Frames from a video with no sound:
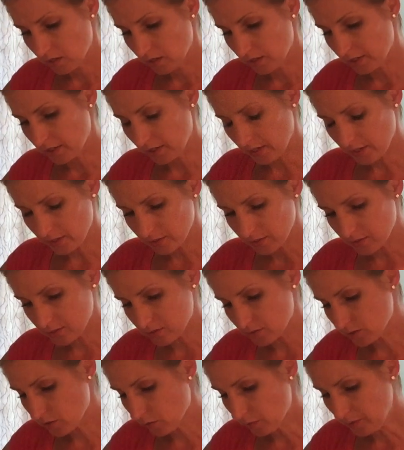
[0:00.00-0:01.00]

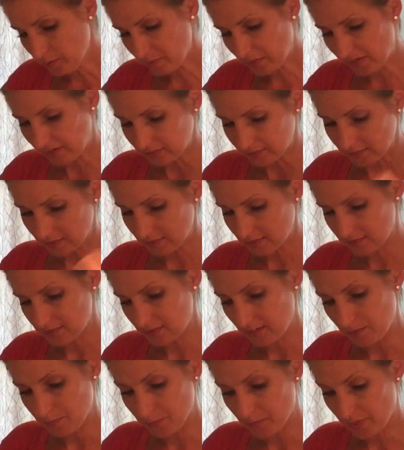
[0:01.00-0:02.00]
It's going back to the
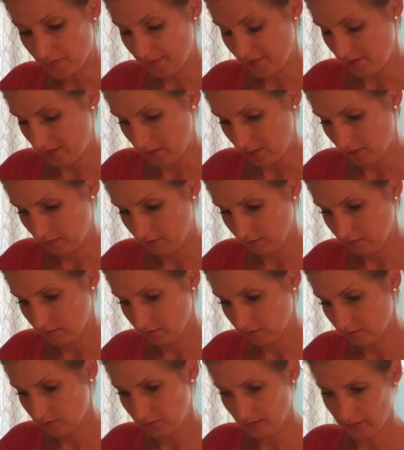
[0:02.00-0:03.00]
same thing
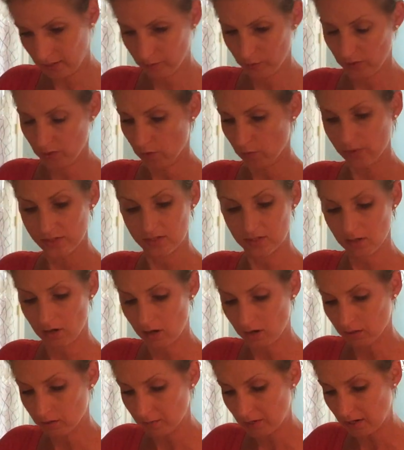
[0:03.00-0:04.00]
that we always
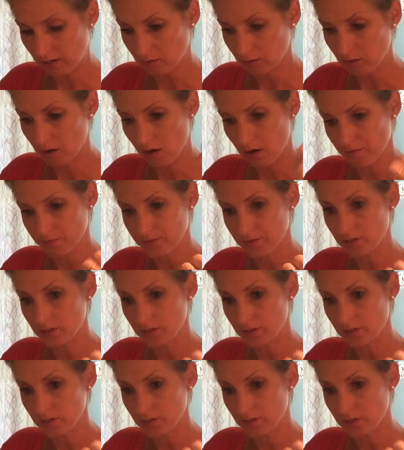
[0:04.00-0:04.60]
talk about of,